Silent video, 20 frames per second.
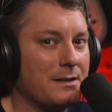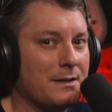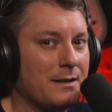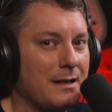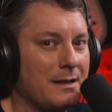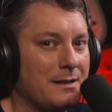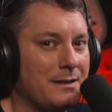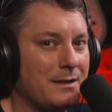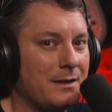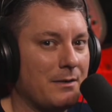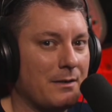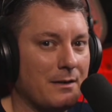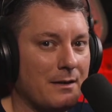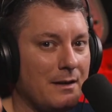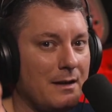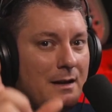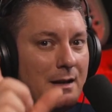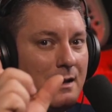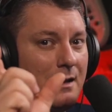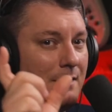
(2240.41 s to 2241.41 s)
It's the
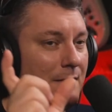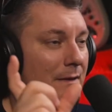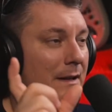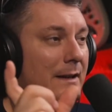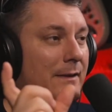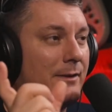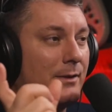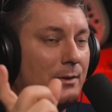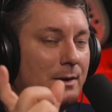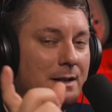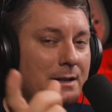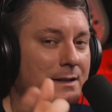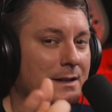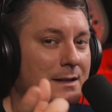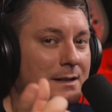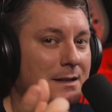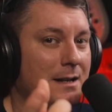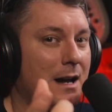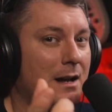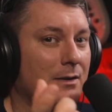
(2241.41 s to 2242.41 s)
like
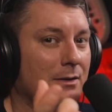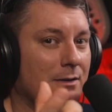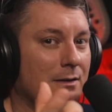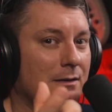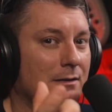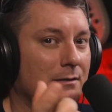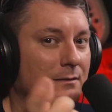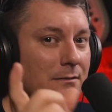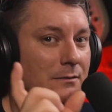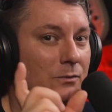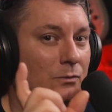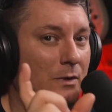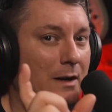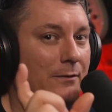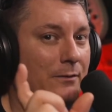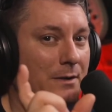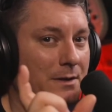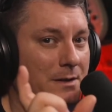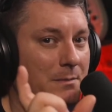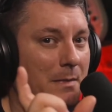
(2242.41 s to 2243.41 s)
$36
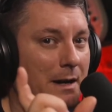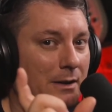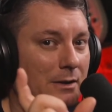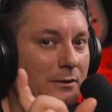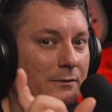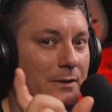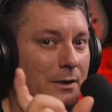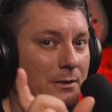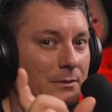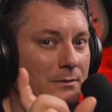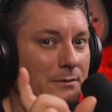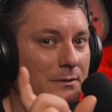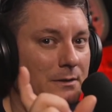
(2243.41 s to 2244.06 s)
reference microphone.